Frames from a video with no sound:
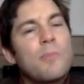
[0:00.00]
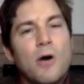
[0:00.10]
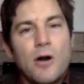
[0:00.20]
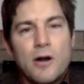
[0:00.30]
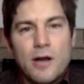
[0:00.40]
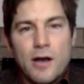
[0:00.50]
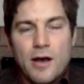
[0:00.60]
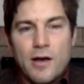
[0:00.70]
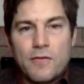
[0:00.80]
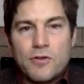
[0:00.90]
part
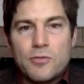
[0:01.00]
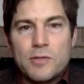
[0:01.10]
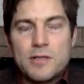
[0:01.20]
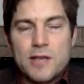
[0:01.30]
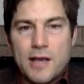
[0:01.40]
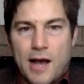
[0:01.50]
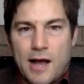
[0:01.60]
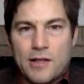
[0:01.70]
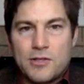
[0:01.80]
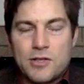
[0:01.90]
of human
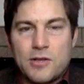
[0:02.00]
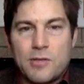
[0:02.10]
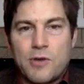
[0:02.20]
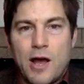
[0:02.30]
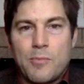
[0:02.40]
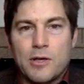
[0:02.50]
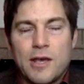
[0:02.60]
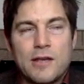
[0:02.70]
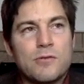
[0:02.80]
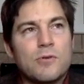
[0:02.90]
psychology that
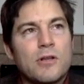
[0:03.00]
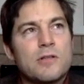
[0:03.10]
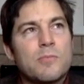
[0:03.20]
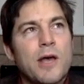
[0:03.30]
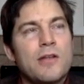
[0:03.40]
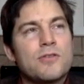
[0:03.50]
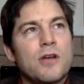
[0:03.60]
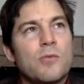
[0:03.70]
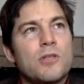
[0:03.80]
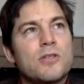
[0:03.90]
propaganda really depends
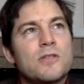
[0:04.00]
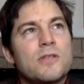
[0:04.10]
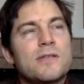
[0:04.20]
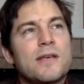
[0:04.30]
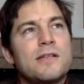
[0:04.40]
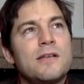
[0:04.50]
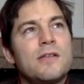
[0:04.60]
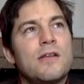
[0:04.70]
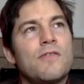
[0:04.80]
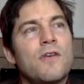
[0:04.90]
on, which is this idea
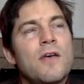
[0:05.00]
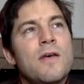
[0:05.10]
that